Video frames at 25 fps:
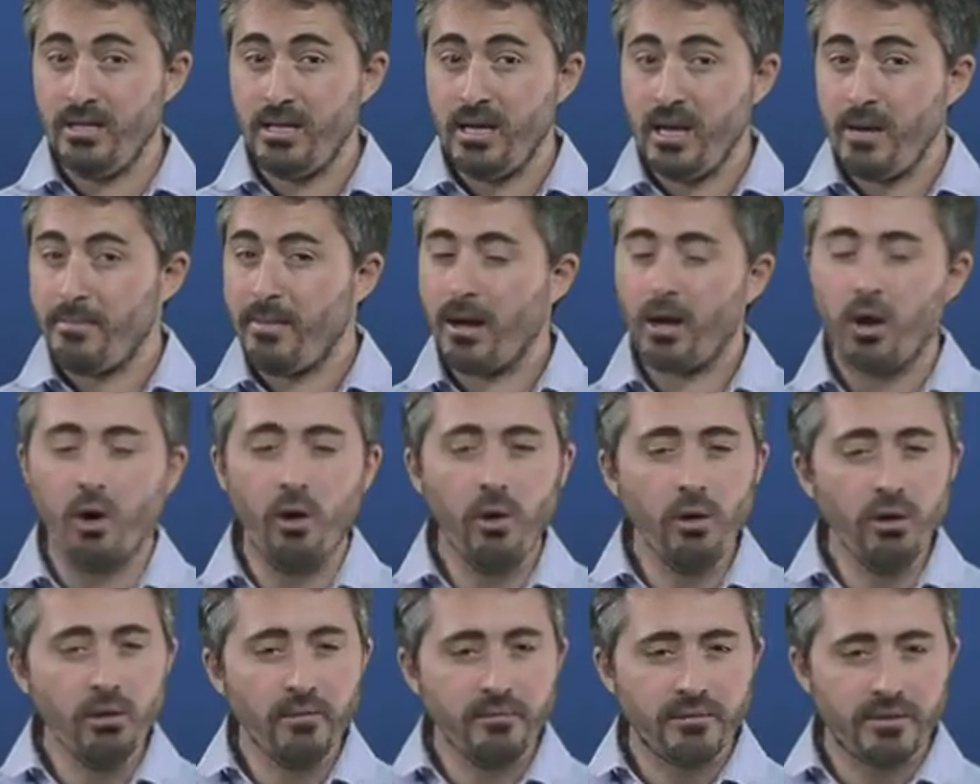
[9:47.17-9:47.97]
but
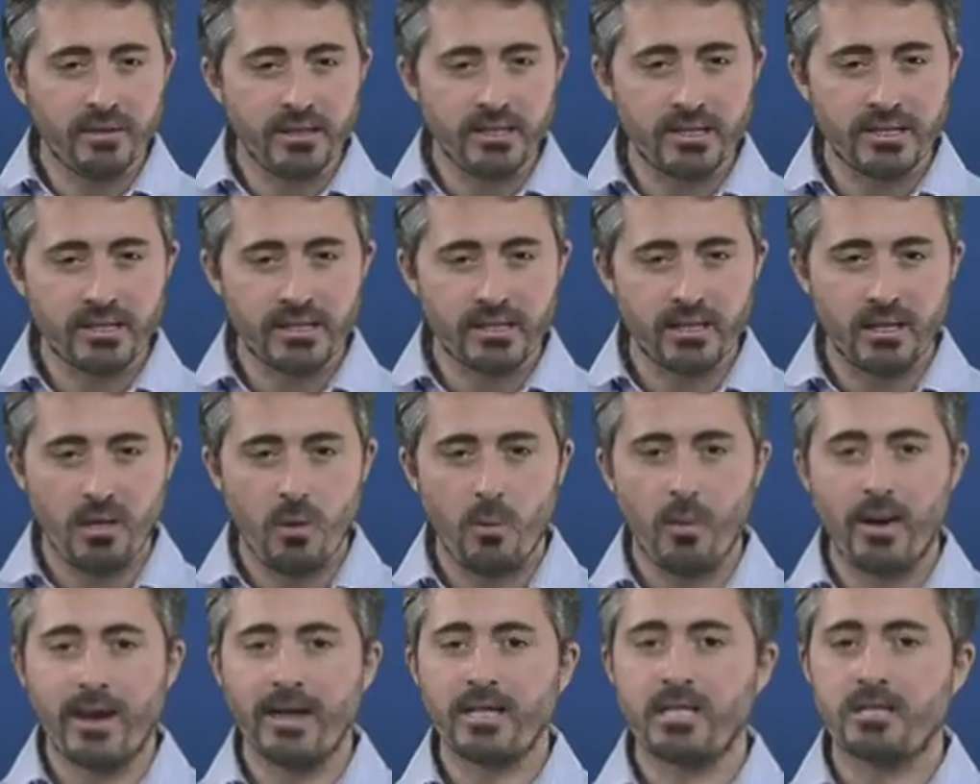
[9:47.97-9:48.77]
all of these
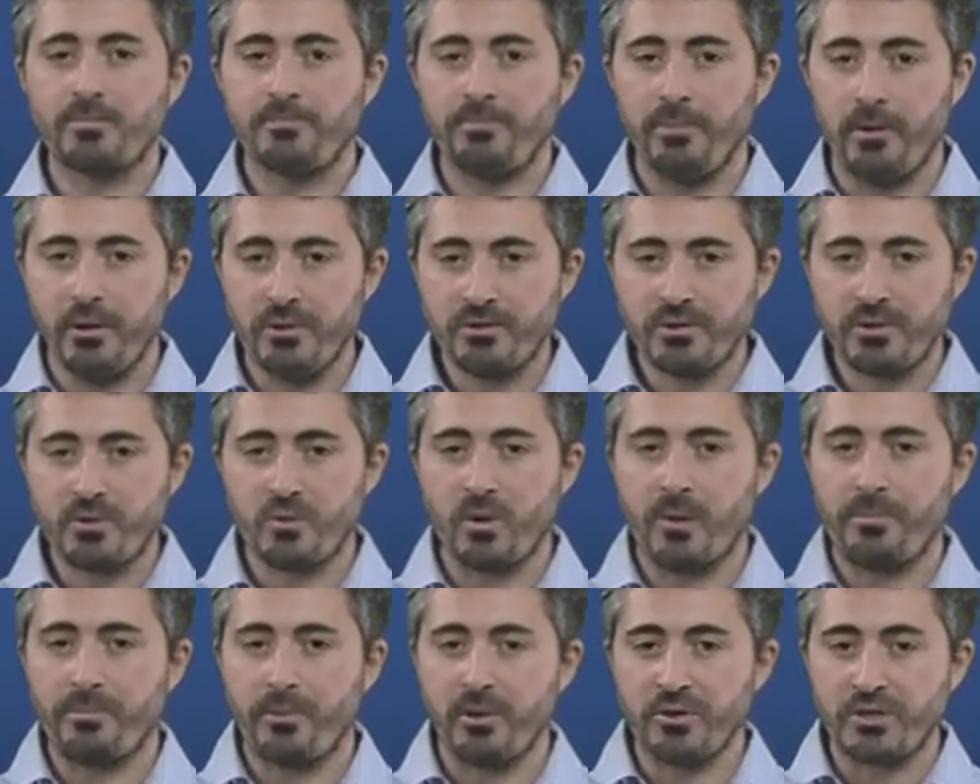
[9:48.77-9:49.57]
were exposed to a
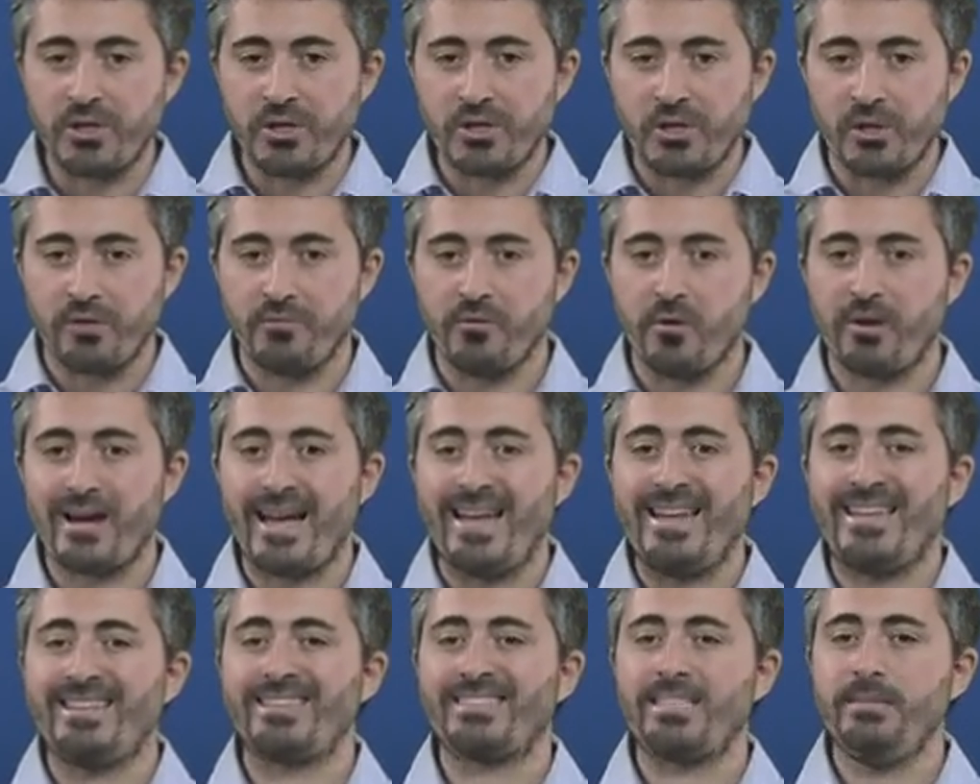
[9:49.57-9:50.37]
process of
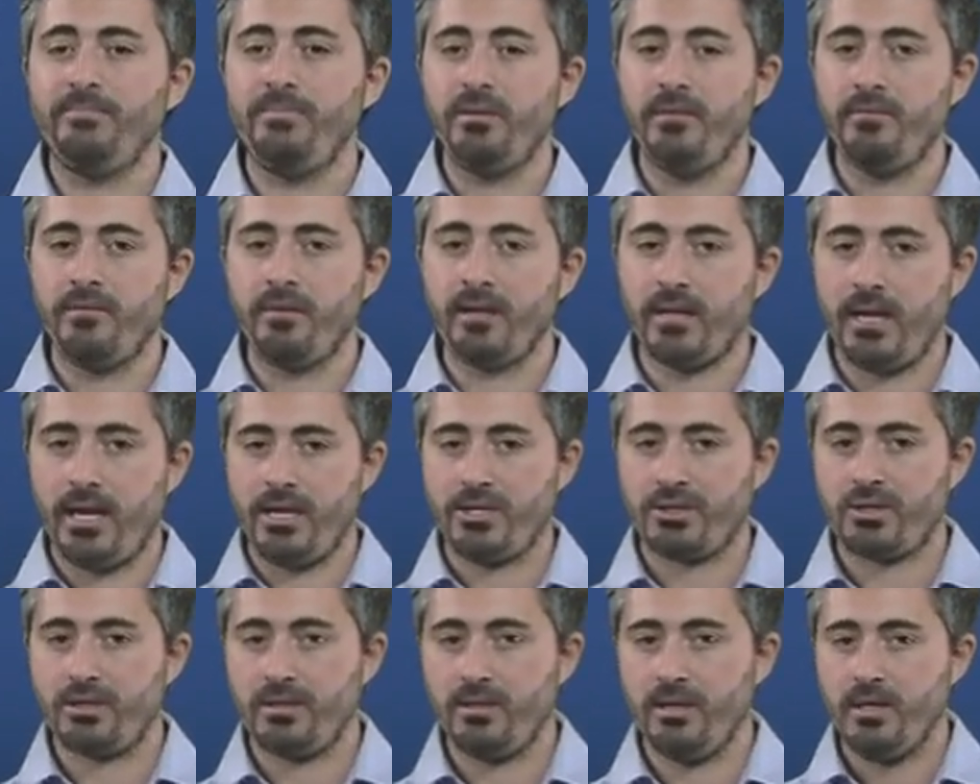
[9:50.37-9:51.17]
vocalic
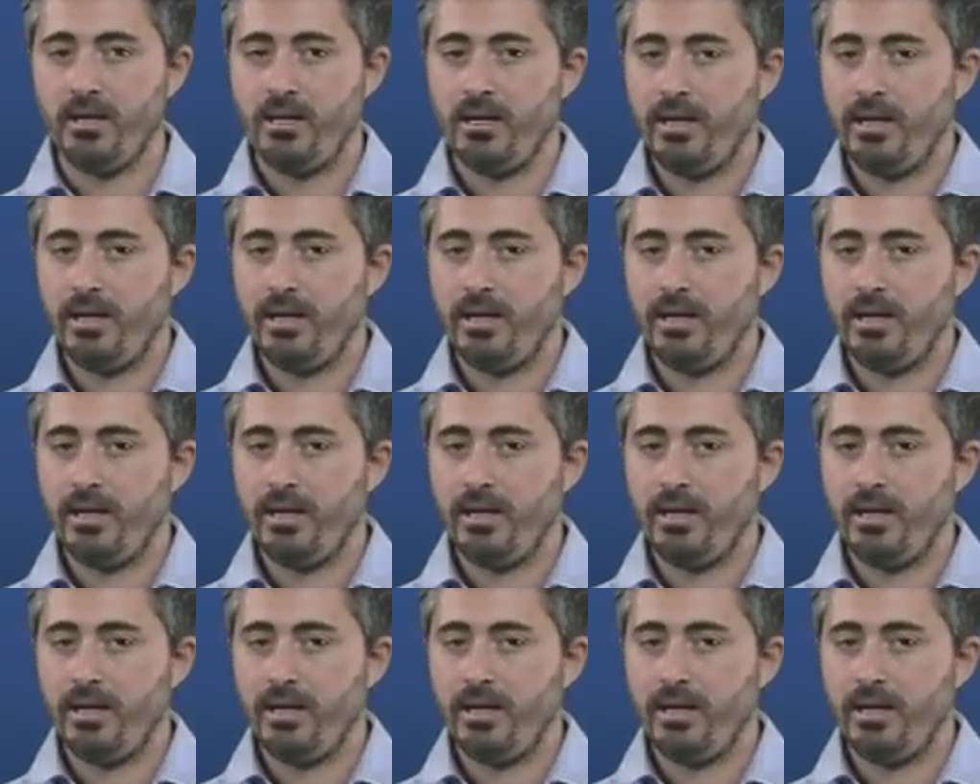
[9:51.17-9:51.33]
simplification